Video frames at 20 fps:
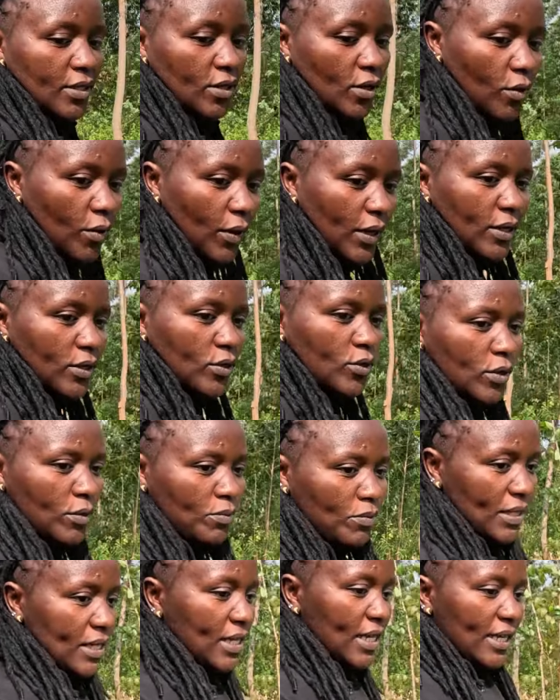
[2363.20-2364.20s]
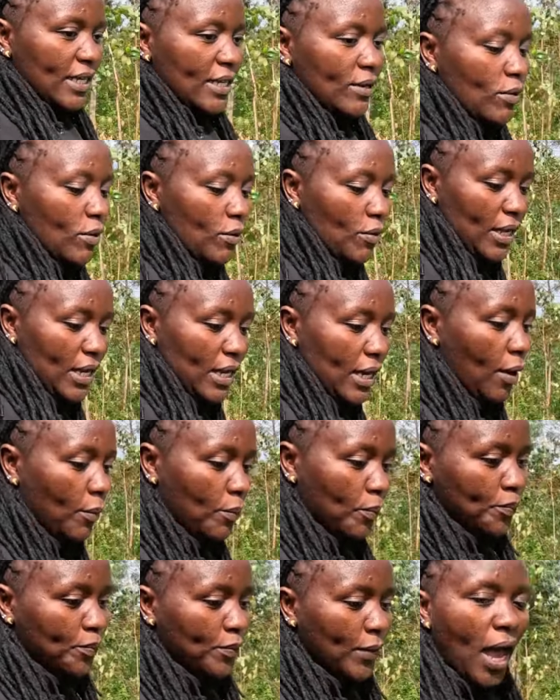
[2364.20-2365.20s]
So when it will be ready, we will
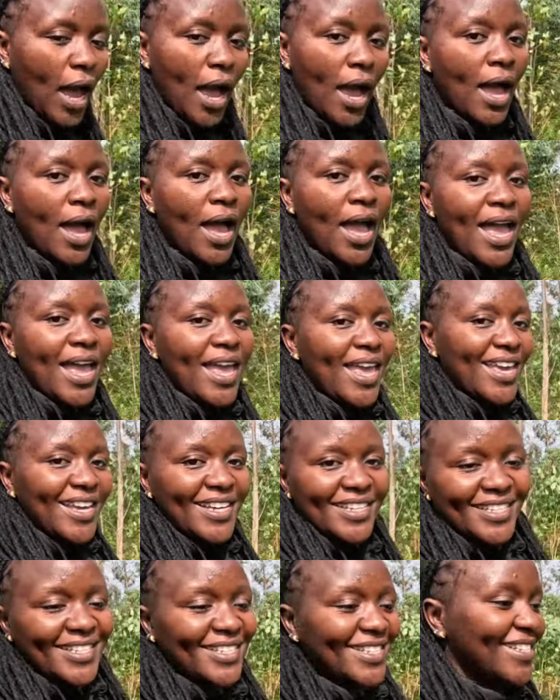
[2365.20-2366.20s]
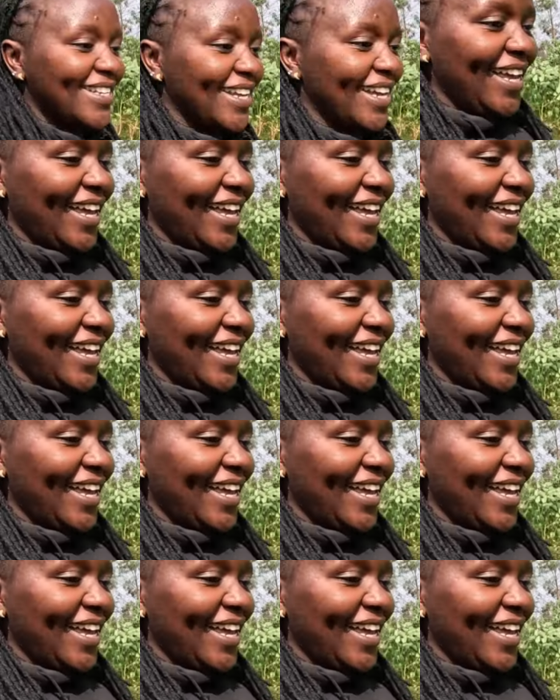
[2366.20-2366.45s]
eat.